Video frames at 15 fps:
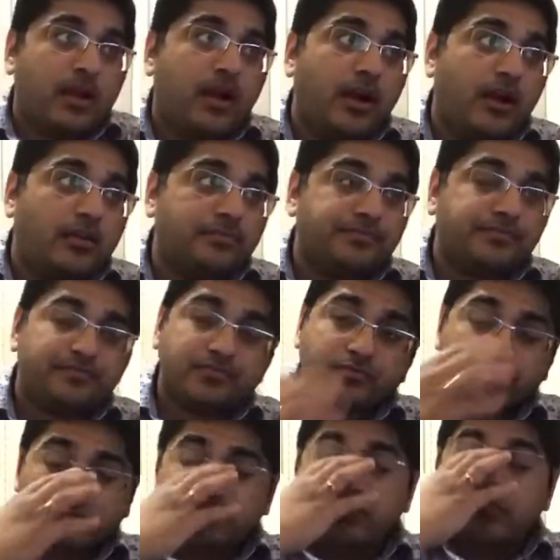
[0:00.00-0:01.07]

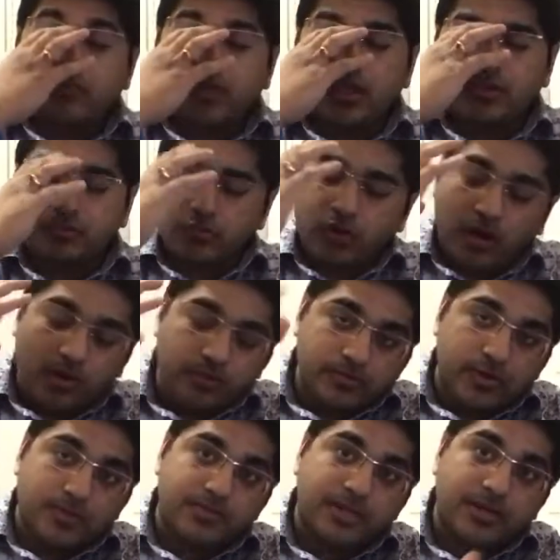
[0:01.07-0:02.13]
Raw
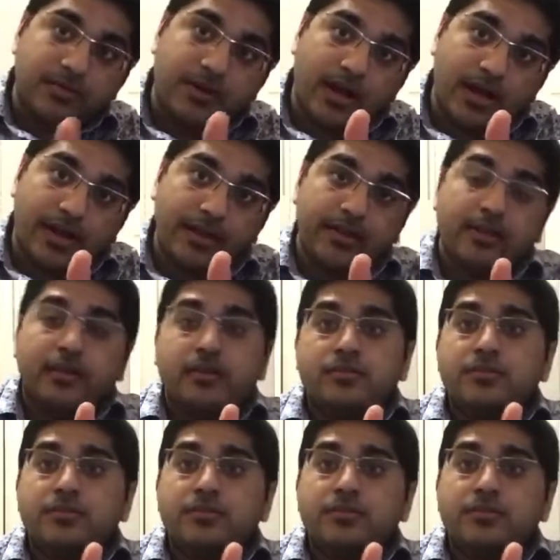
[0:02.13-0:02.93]
was represented by